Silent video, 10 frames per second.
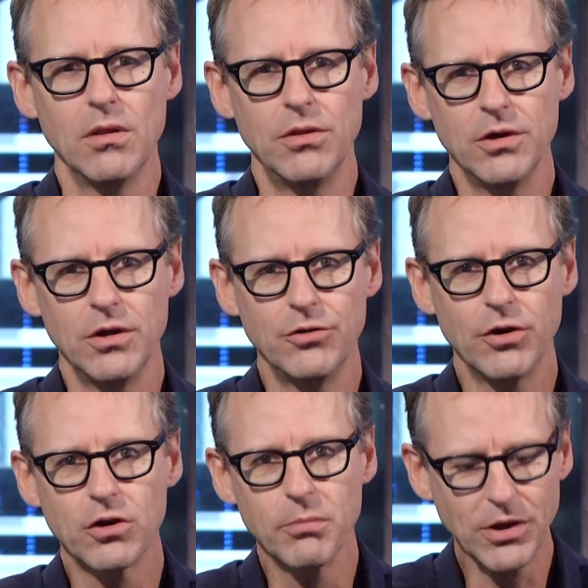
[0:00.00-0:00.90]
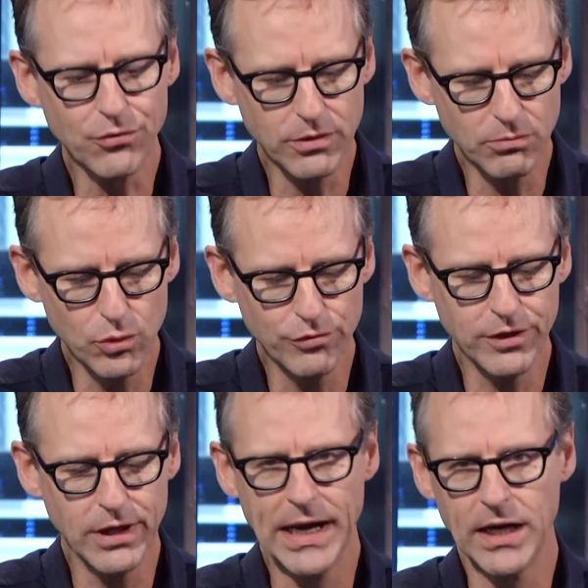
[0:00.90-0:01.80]
The documentary
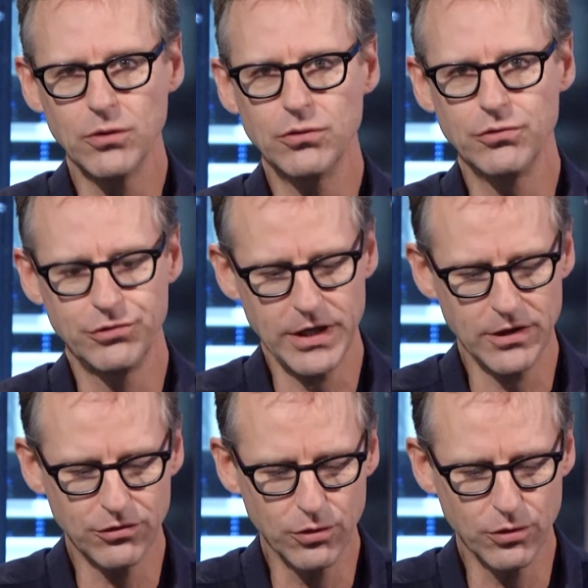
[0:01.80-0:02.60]
movie How to Change